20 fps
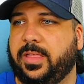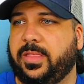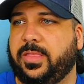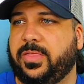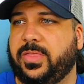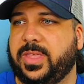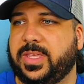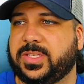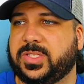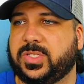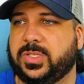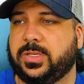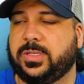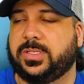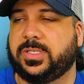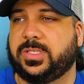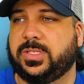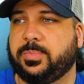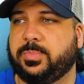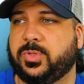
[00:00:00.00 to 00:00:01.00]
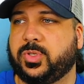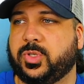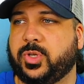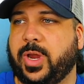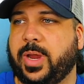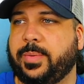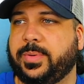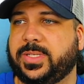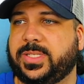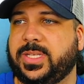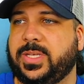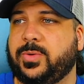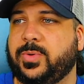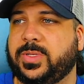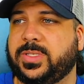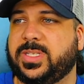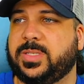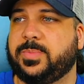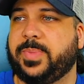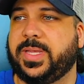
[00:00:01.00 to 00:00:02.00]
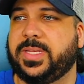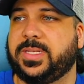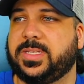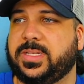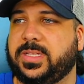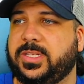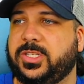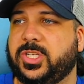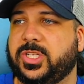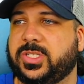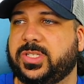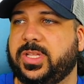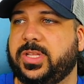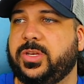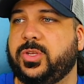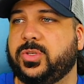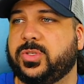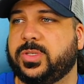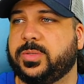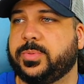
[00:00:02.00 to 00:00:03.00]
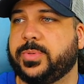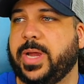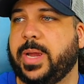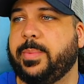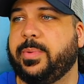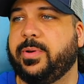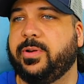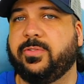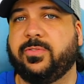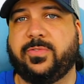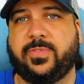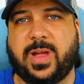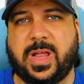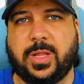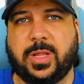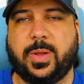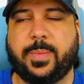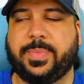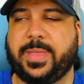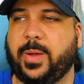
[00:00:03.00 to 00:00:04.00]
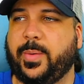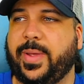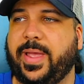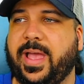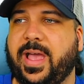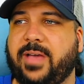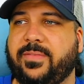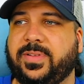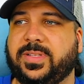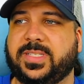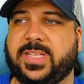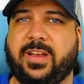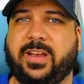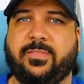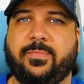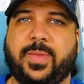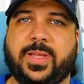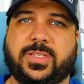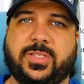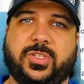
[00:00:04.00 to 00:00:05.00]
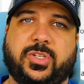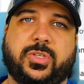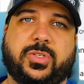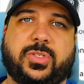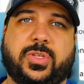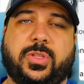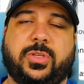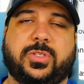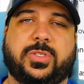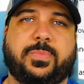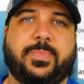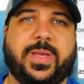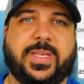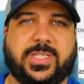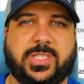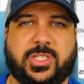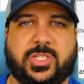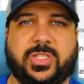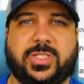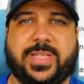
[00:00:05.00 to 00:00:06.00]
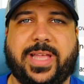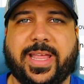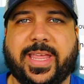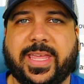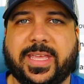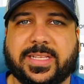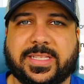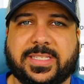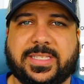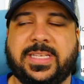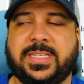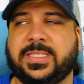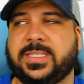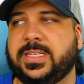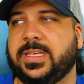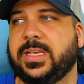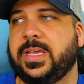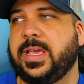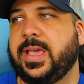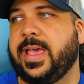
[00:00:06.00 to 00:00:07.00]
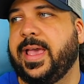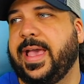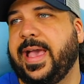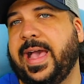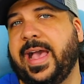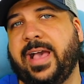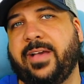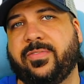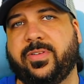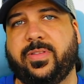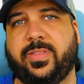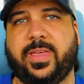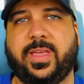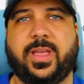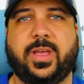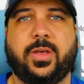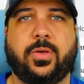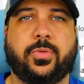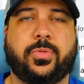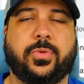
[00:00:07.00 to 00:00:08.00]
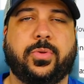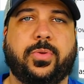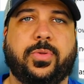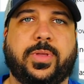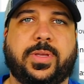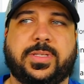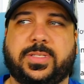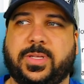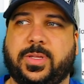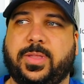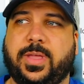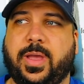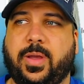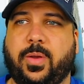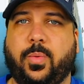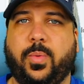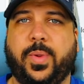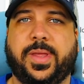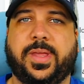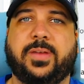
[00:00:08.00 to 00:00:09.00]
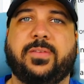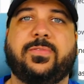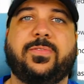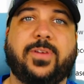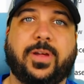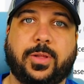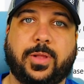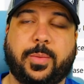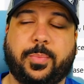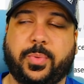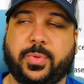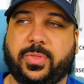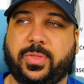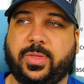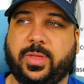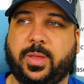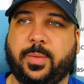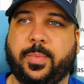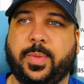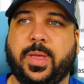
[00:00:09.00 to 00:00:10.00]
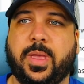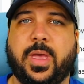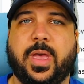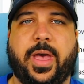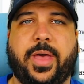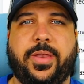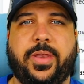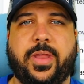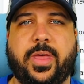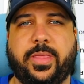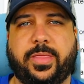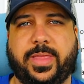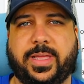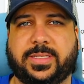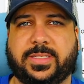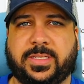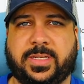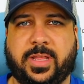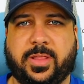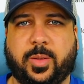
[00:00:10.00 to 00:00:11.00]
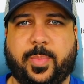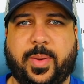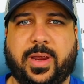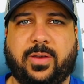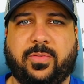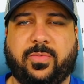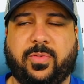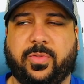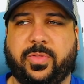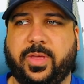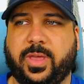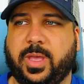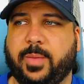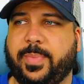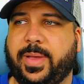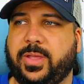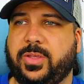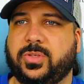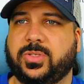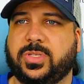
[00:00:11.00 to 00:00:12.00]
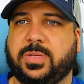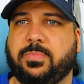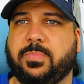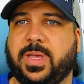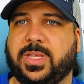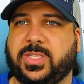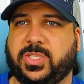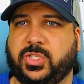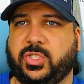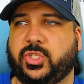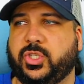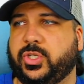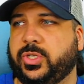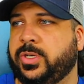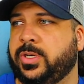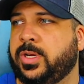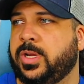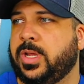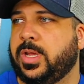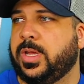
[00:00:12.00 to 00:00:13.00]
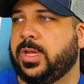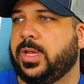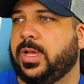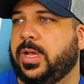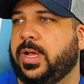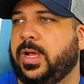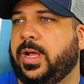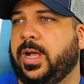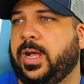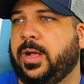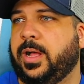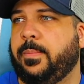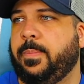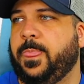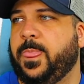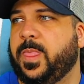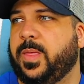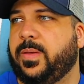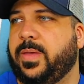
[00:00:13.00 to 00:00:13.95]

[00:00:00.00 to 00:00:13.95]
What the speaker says: this subscriber sequence is basically just the new subscriber follow-up that we have inside of Messenger. So there's messages that get sent after they go through this so that we can follow up with them. That's another powerful thing about using Messenger, a